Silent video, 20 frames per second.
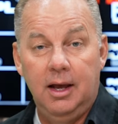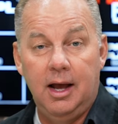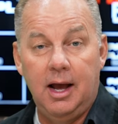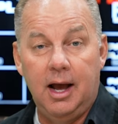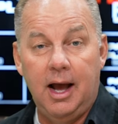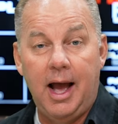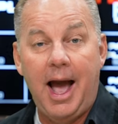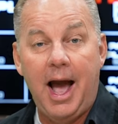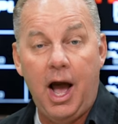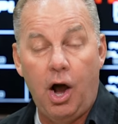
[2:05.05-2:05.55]

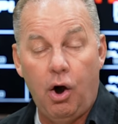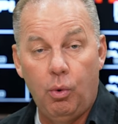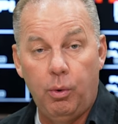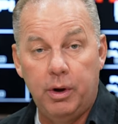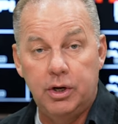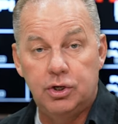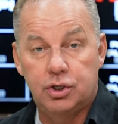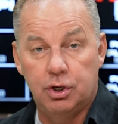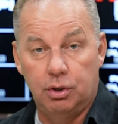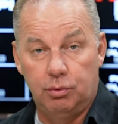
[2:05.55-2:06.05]
how
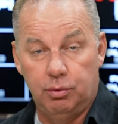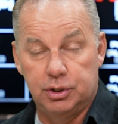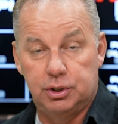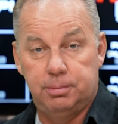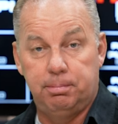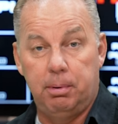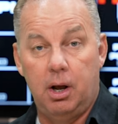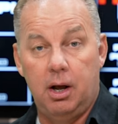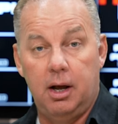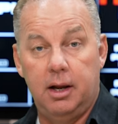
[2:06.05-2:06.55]
we should
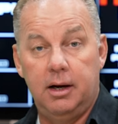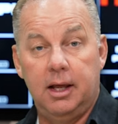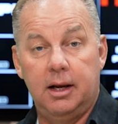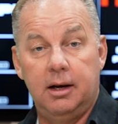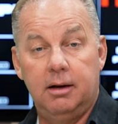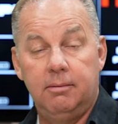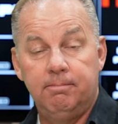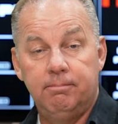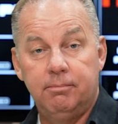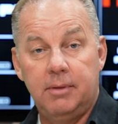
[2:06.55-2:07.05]
respond
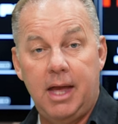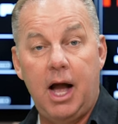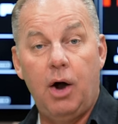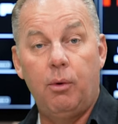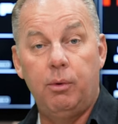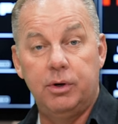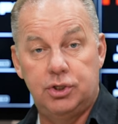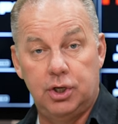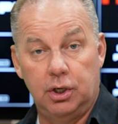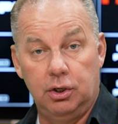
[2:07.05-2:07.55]
and
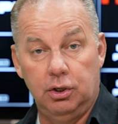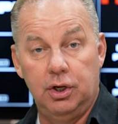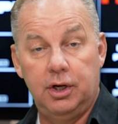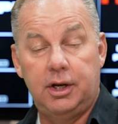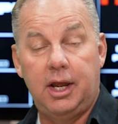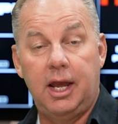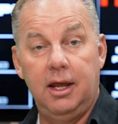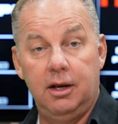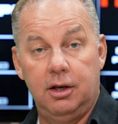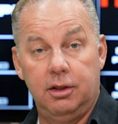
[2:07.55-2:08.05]
how we should
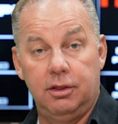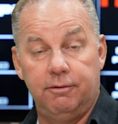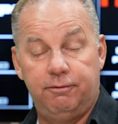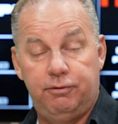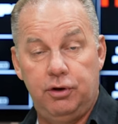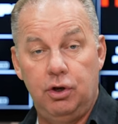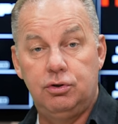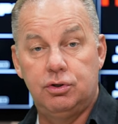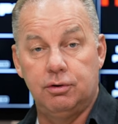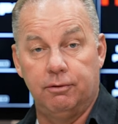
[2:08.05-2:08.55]
look into the
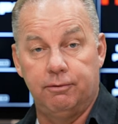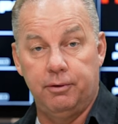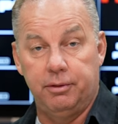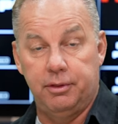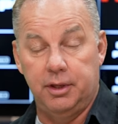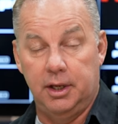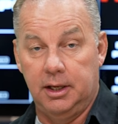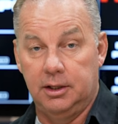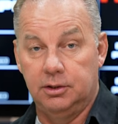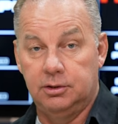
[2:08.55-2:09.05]
future for
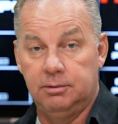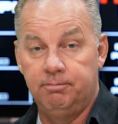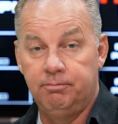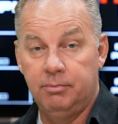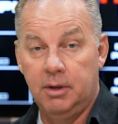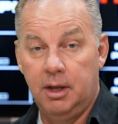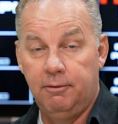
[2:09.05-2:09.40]
things.